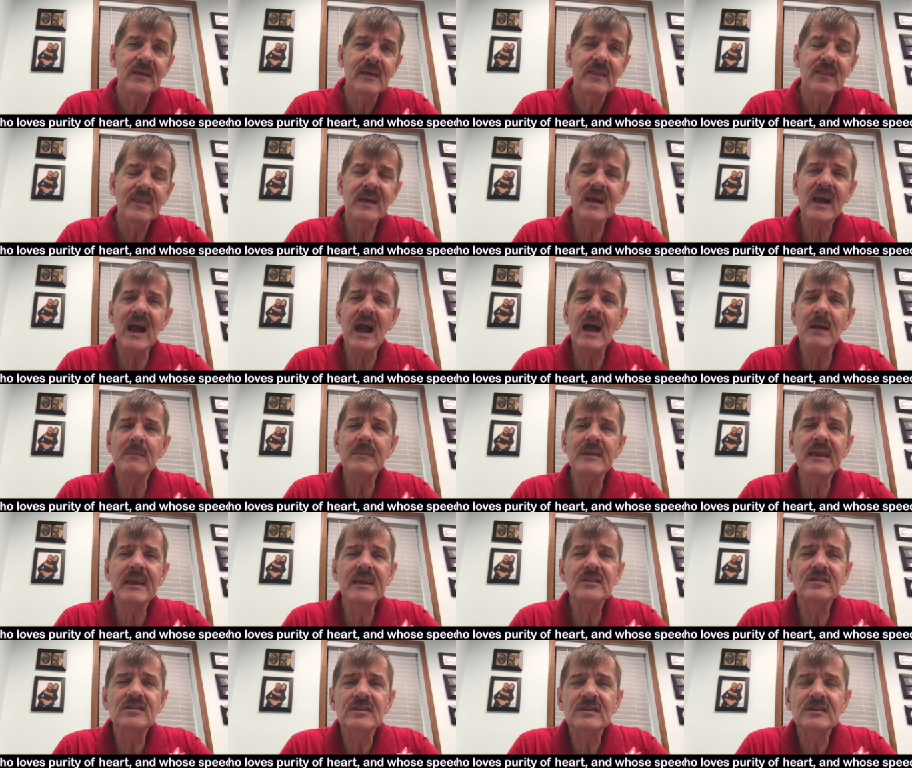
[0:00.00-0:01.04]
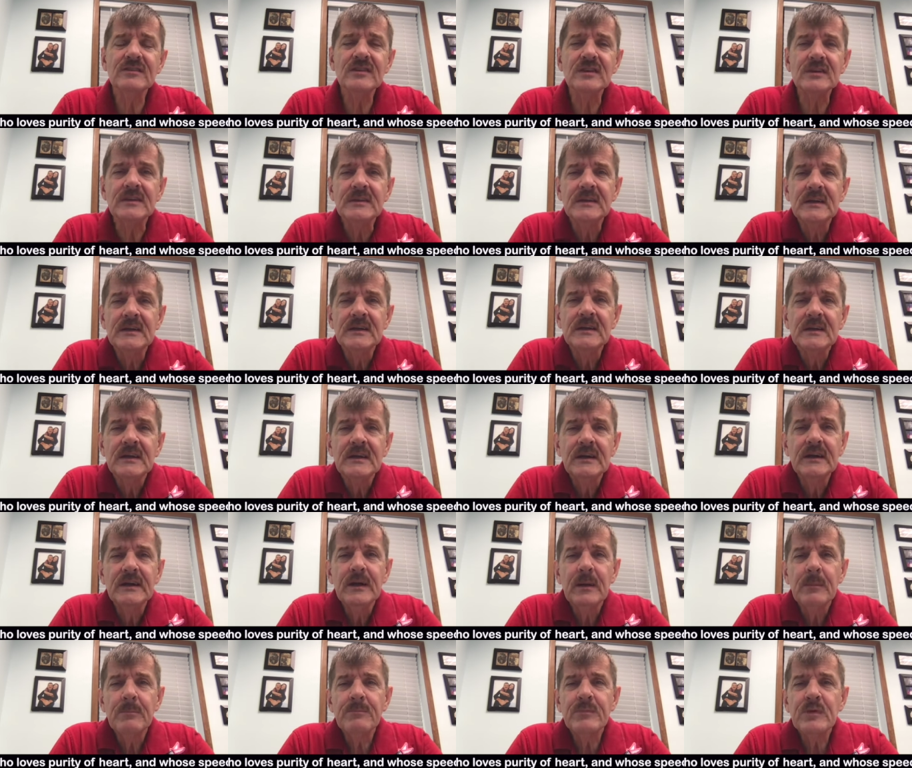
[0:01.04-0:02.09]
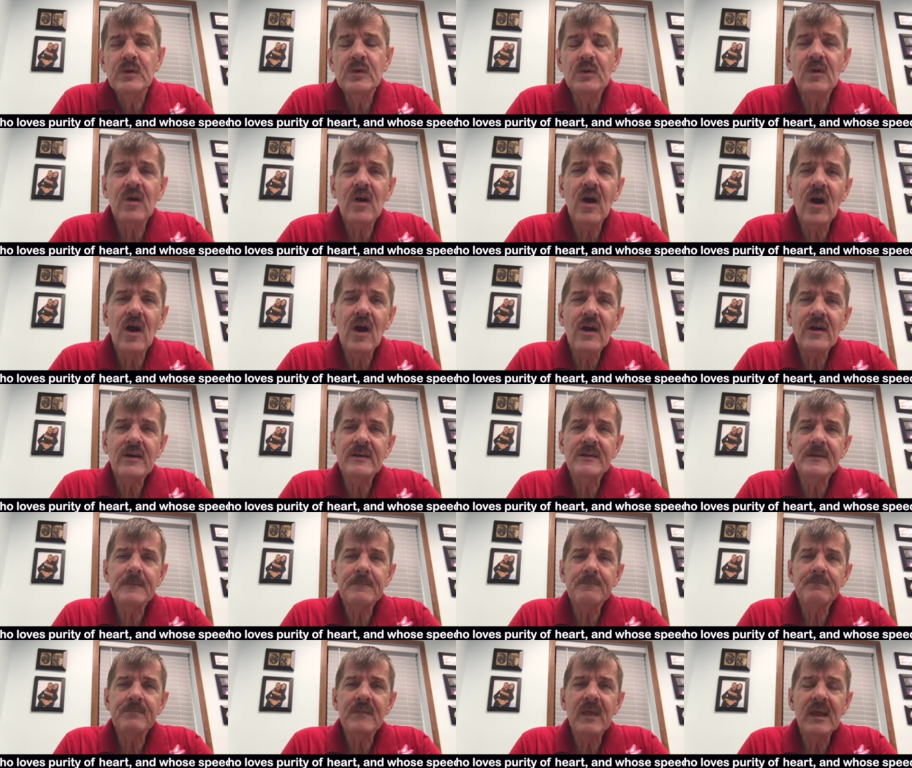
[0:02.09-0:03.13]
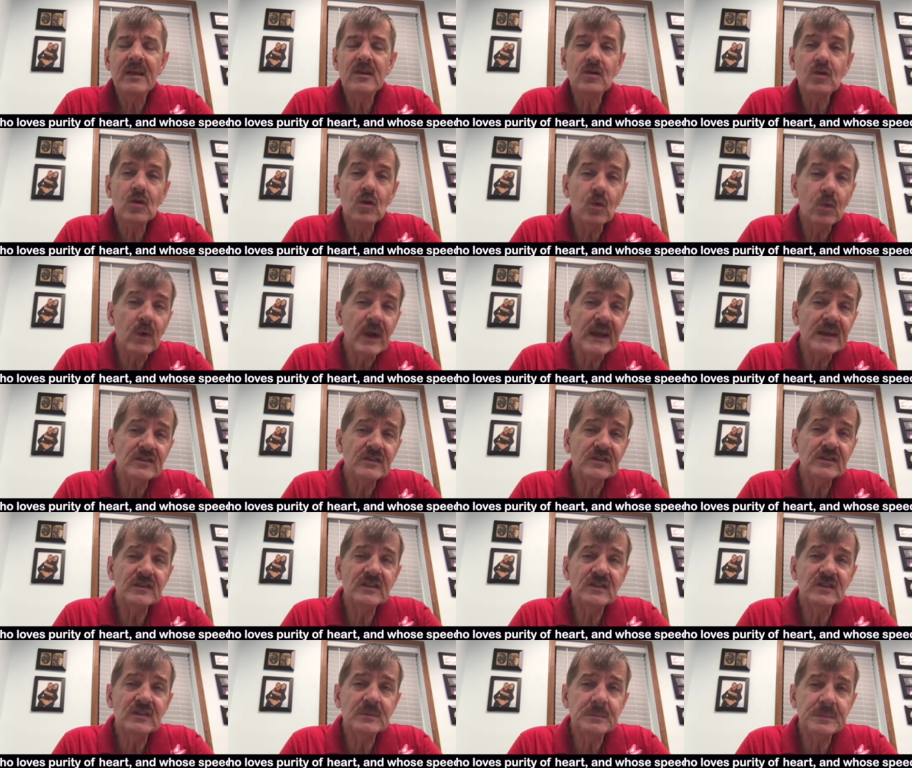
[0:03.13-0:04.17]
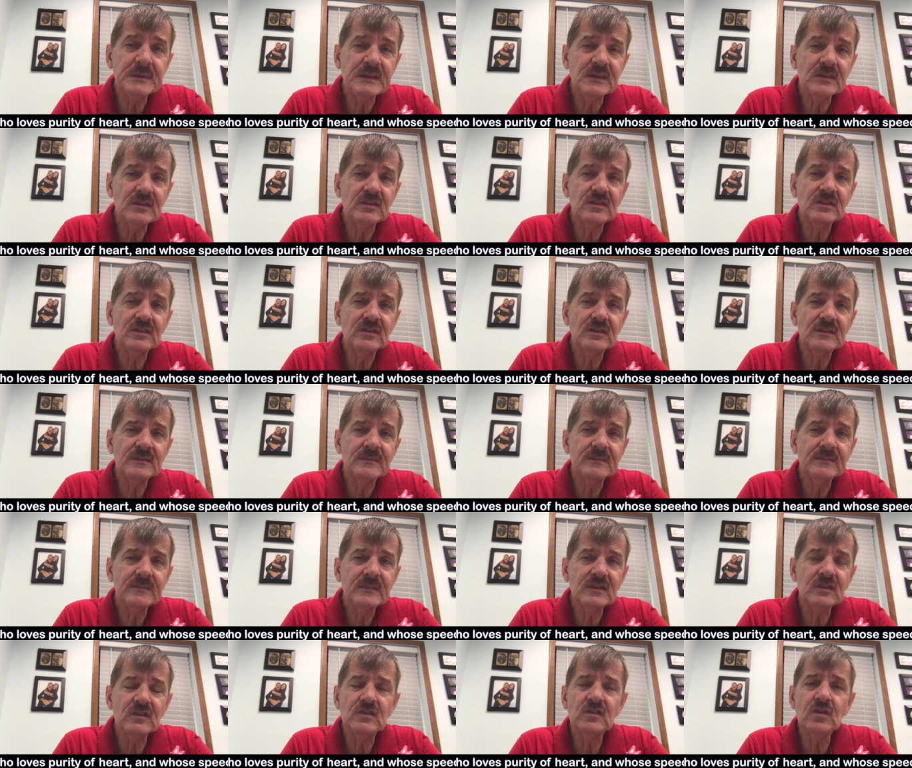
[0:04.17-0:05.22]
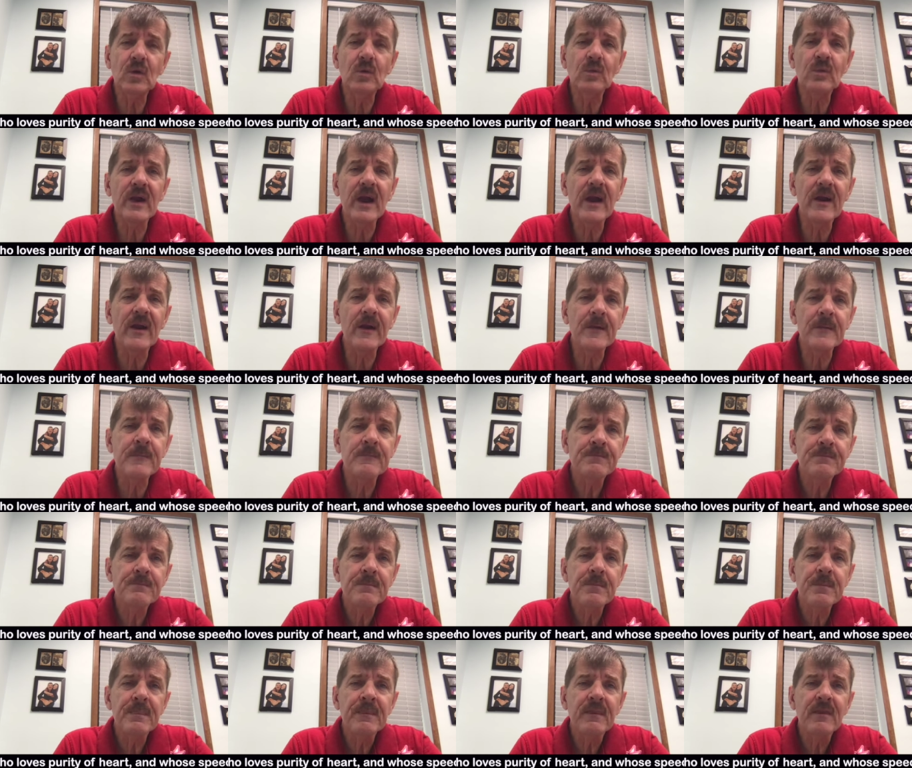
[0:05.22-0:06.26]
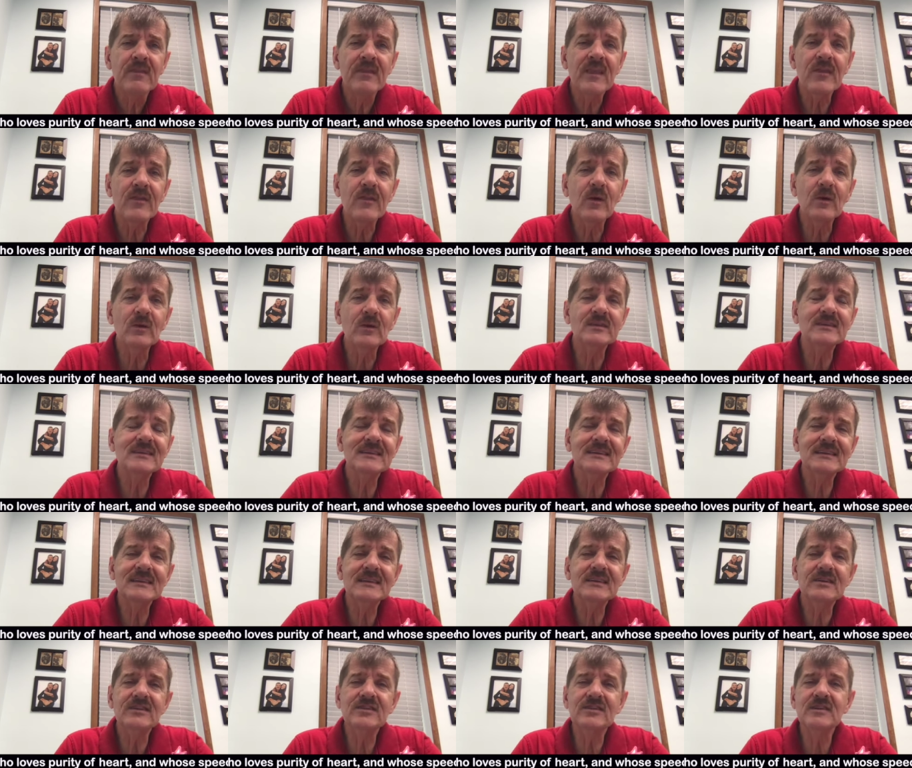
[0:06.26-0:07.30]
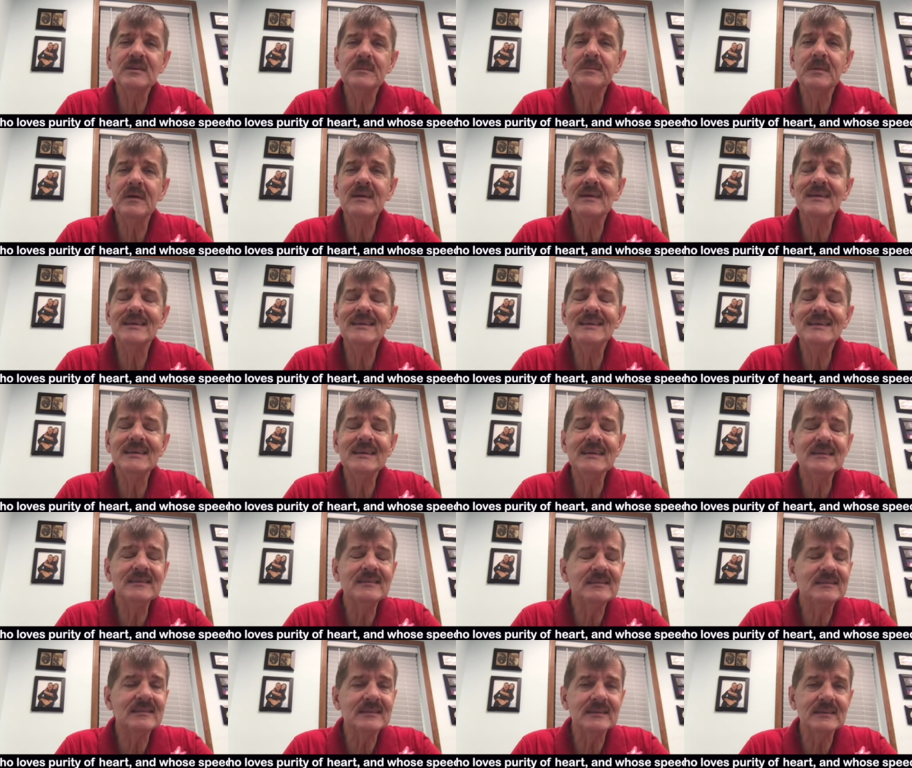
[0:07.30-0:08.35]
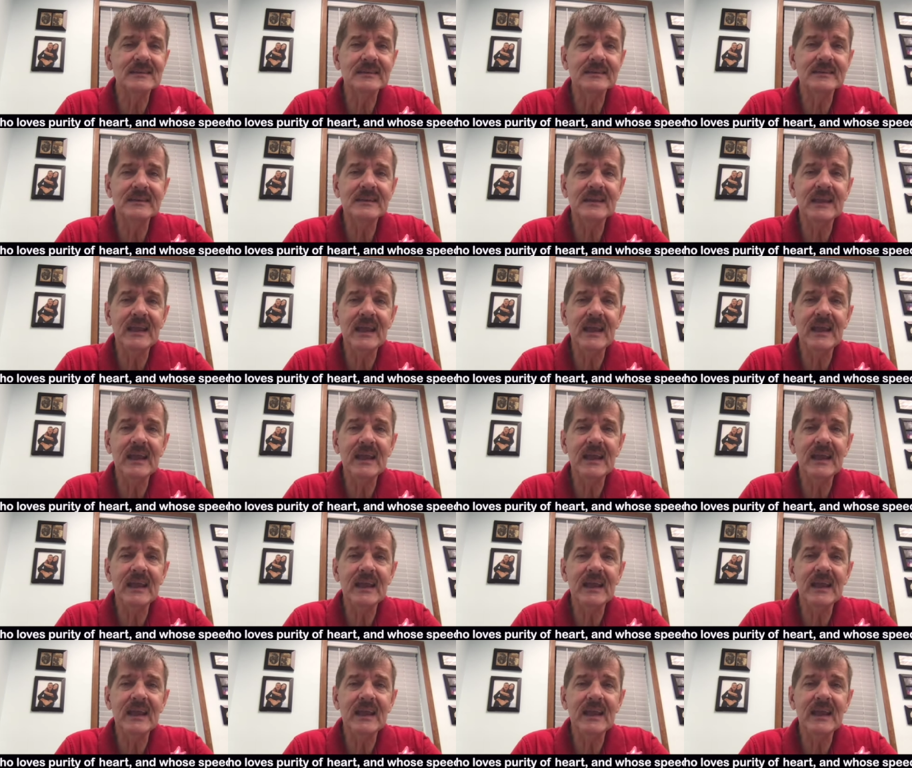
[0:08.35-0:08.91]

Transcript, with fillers: The combination of a pure heart and gracious speech is so rare that those in leadership are instantly